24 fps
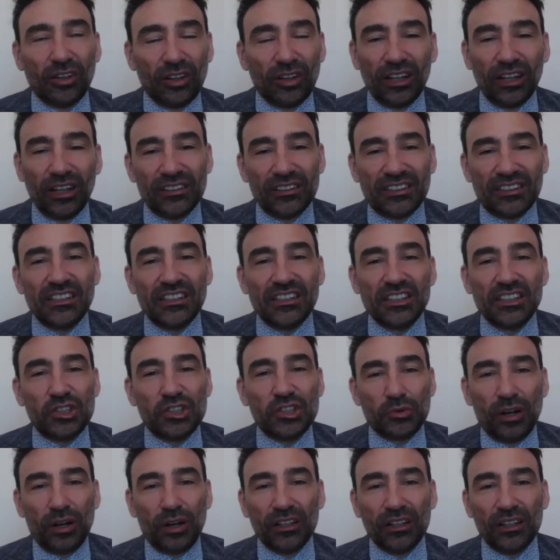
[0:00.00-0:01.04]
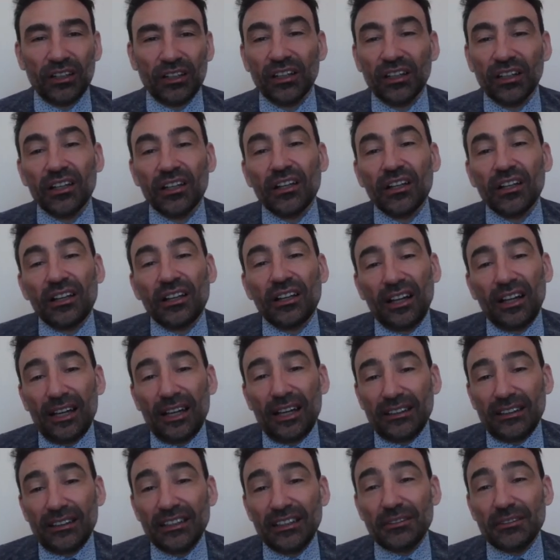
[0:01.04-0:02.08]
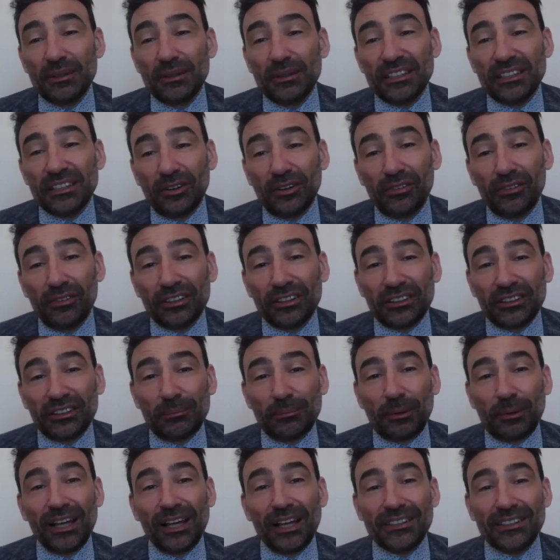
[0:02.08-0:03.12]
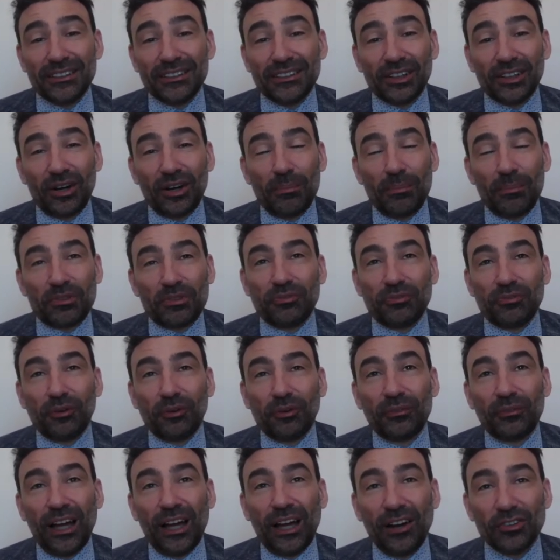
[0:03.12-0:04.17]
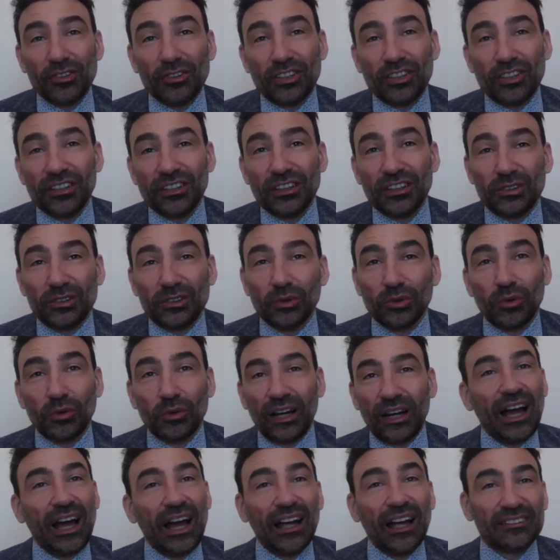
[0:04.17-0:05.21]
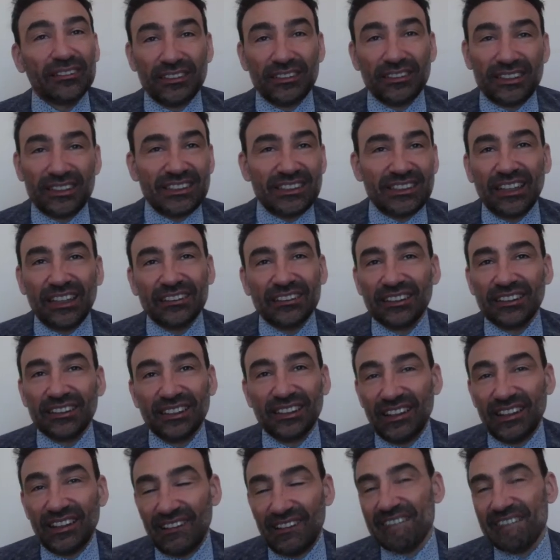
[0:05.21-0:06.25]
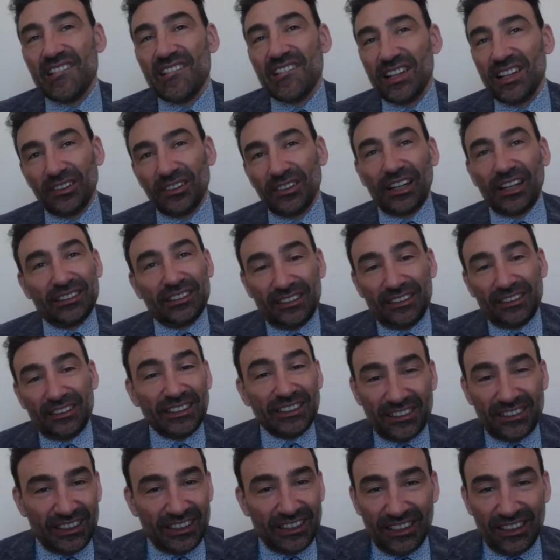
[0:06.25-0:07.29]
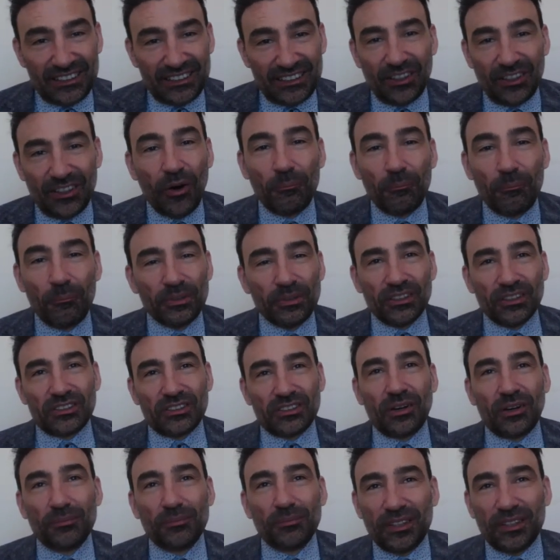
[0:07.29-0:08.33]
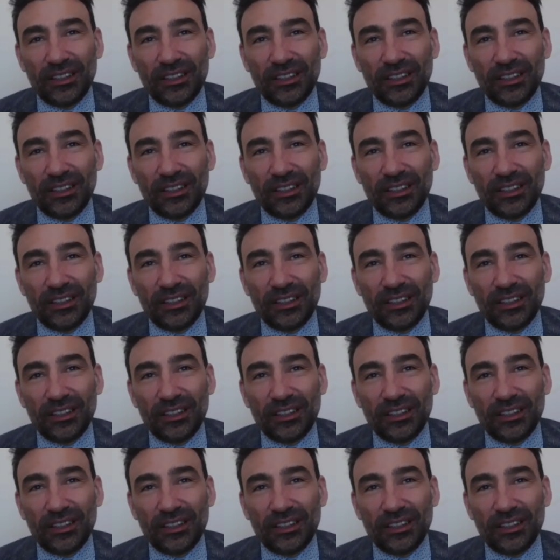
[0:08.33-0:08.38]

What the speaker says: each one. This means, however, that the price drops from 1,000 to 100 suddenly. Okay, this is obviously something